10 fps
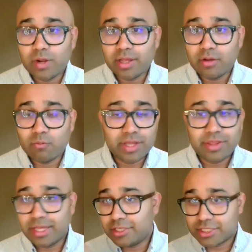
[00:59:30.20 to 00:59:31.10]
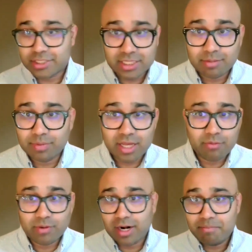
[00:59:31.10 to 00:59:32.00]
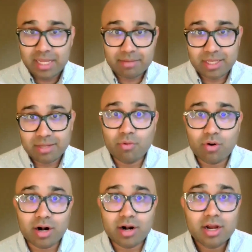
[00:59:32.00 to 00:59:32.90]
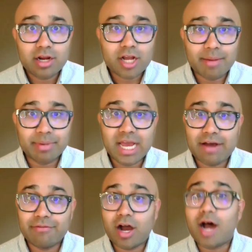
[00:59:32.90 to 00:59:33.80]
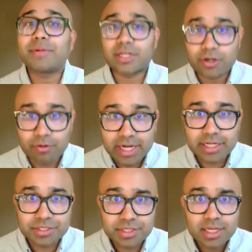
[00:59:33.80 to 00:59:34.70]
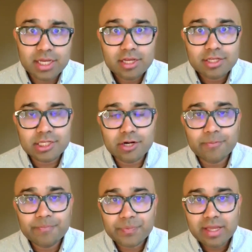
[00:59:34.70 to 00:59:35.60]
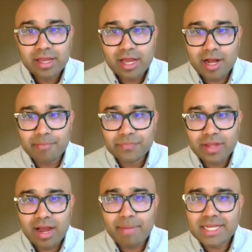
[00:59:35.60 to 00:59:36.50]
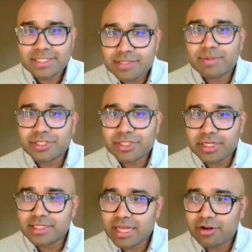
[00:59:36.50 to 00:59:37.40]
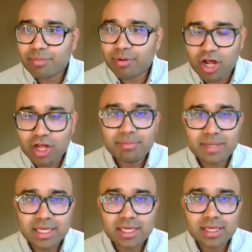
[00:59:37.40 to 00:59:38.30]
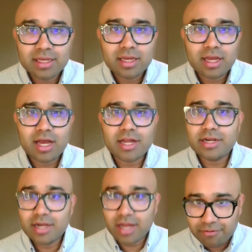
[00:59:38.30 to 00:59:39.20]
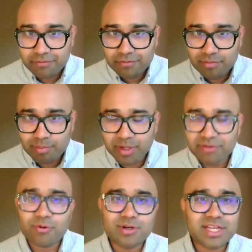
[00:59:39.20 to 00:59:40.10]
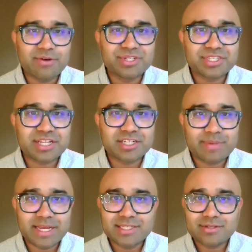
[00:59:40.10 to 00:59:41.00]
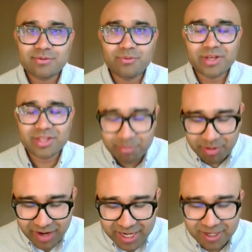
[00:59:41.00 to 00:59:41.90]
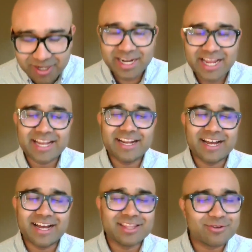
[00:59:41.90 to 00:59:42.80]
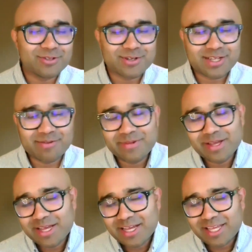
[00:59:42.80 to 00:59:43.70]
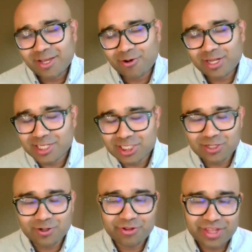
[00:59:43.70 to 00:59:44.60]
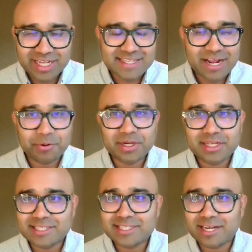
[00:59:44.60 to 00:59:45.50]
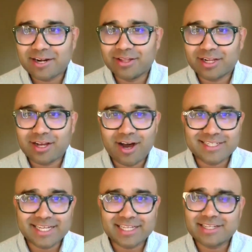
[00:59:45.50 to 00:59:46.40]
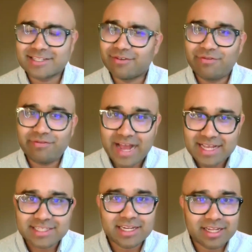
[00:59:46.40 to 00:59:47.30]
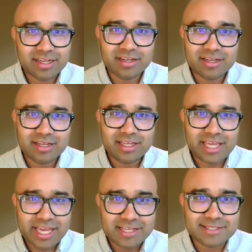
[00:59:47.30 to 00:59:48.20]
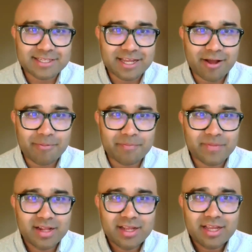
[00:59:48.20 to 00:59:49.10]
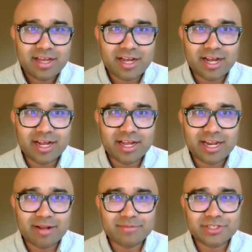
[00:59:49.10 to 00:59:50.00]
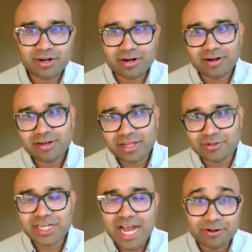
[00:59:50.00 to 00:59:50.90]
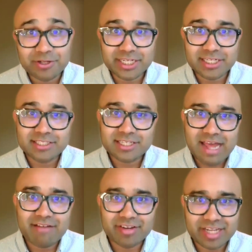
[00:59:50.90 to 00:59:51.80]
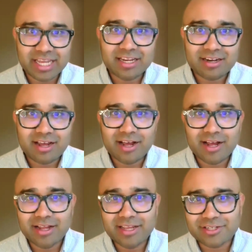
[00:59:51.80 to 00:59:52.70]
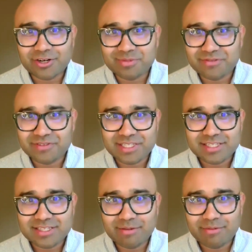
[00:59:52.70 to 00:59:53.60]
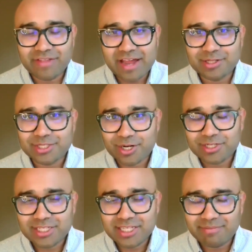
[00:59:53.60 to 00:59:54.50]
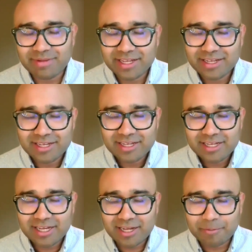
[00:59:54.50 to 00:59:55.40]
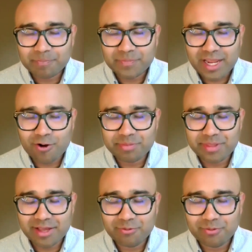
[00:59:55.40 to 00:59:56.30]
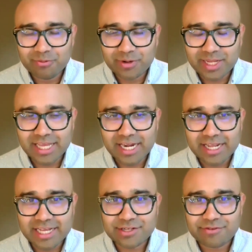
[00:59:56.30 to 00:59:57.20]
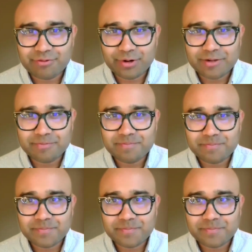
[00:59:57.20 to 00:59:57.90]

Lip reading: with it just in the blood, where it may be more common to have optic neuritis. So my suspicion is that it would probably be enough But of course, I would just touch base with your provider, and those are some additional things that I would consider in the context. It's a fascinating case, and I'm sure challenging to navigate in terms of just some of that uncertainty. But I hope that we can get an answer for you.